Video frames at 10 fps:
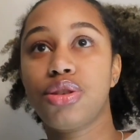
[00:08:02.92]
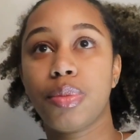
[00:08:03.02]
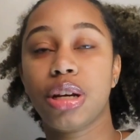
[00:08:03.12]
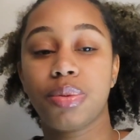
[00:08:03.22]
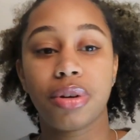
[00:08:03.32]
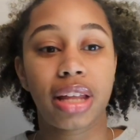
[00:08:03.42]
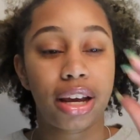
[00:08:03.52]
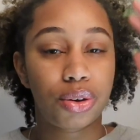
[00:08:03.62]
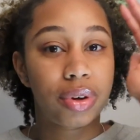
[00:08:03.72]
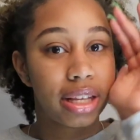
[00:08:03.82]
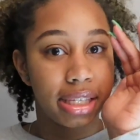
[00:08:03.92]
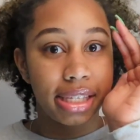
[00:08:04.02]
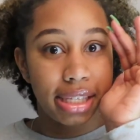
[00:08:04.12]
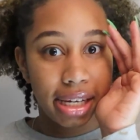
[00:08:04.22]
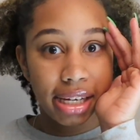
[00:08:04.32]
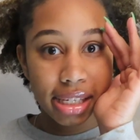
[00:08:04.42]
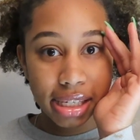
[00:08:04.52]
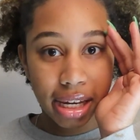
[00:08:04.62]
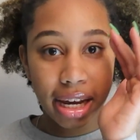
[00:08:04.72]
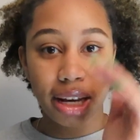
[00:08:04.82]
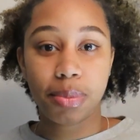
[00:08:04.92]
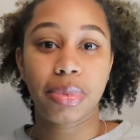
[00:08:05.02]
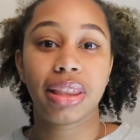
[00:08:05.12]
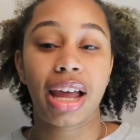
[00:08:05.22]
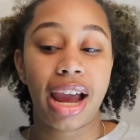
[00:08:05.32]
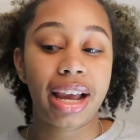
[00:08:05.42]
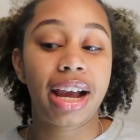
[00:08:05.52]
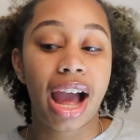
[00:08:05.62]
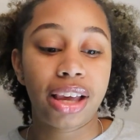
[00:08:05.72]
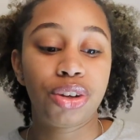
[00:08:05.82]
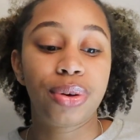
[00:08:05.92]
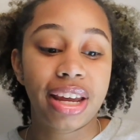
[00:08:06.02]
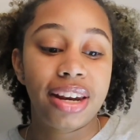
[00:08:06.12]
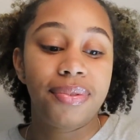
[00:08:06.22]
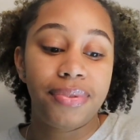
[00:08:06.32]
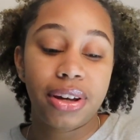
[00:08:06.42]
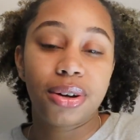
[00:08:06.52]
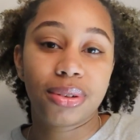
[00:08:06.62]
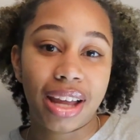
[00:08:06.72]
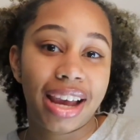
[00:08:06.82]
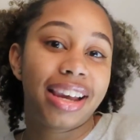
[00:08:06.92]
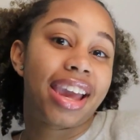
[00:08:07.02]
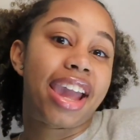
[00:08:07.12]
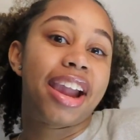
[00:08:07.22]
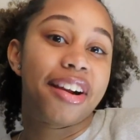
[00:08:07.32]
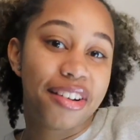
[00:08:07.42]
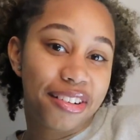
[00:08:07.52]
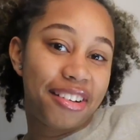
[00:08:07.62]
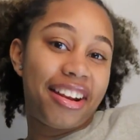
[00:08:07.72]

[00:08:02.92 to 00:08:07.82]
too much where like you can see skin, but like I, you can feel like air,